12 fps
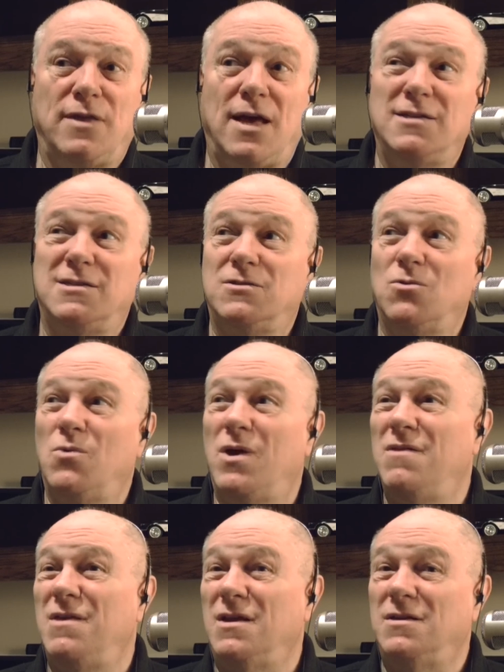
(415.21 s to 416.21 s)
That's the
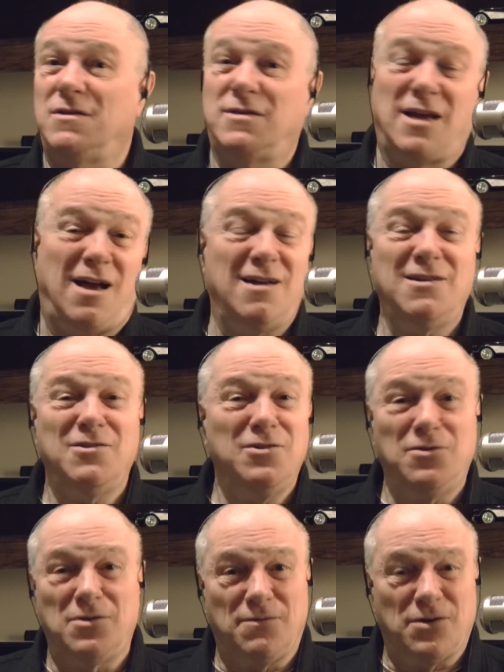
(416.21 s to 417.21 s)
way the entire
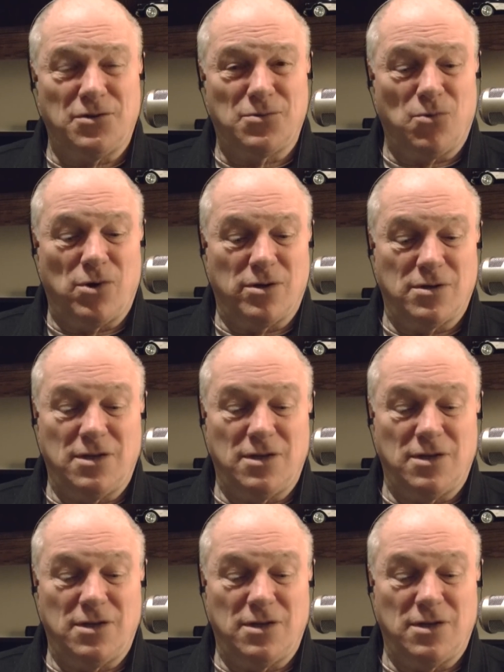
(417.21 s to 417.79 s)
universe works.